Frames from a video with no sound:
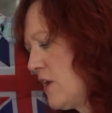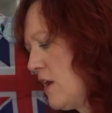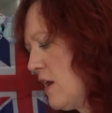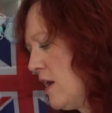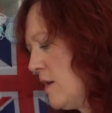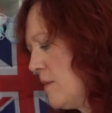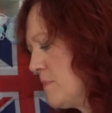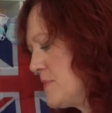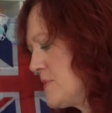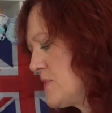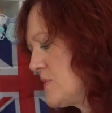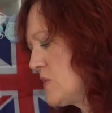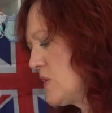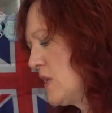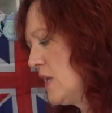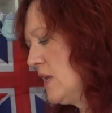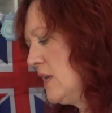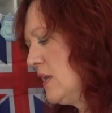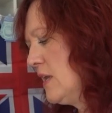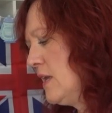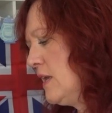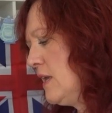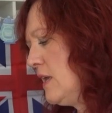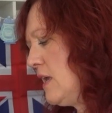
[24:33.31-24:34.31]
Cups,
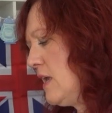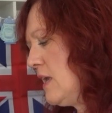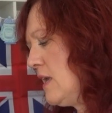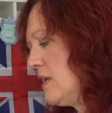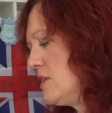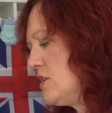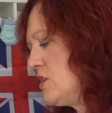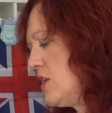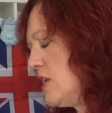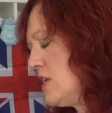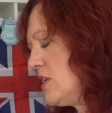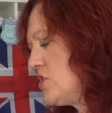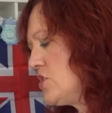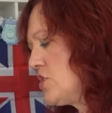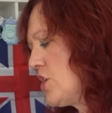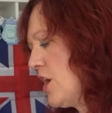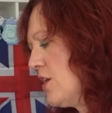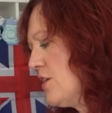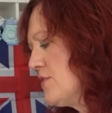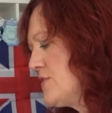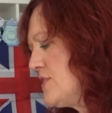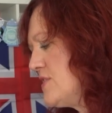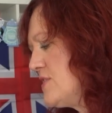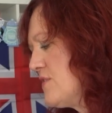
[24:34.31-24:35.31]

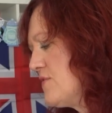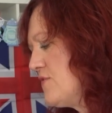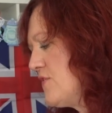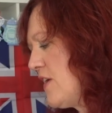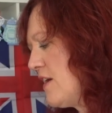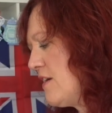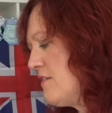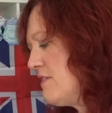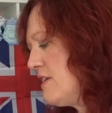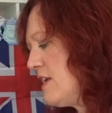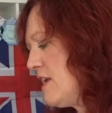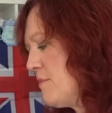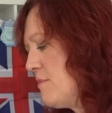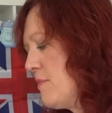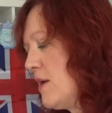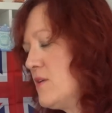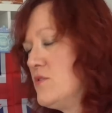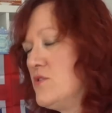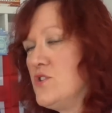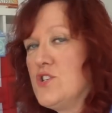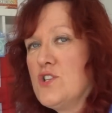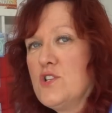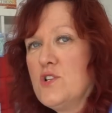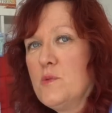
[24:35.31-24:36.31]
Charles is a very
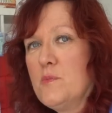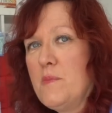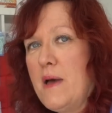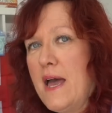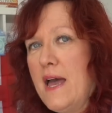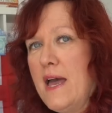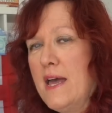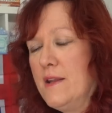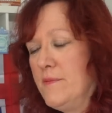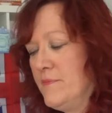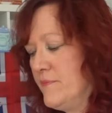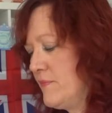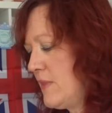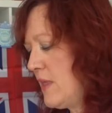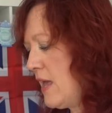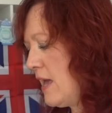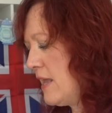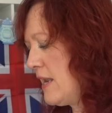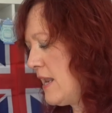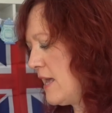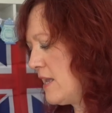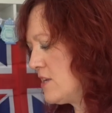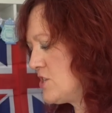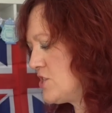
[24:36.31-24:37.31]
emotional man.
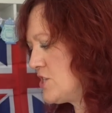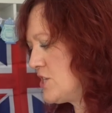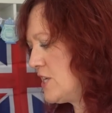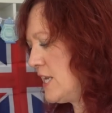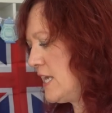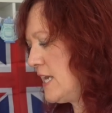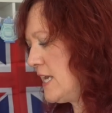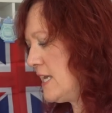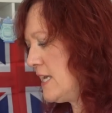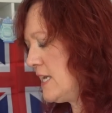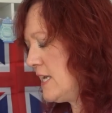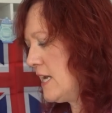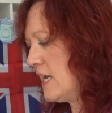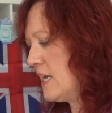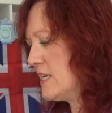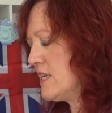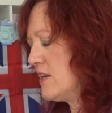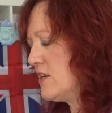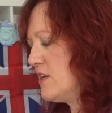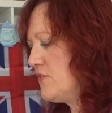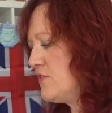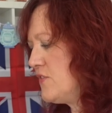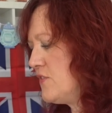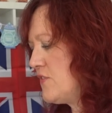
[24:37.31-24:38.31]
And actually, I
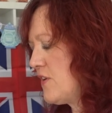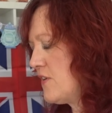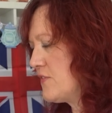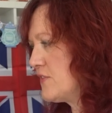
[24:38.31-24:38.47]
don't know if you've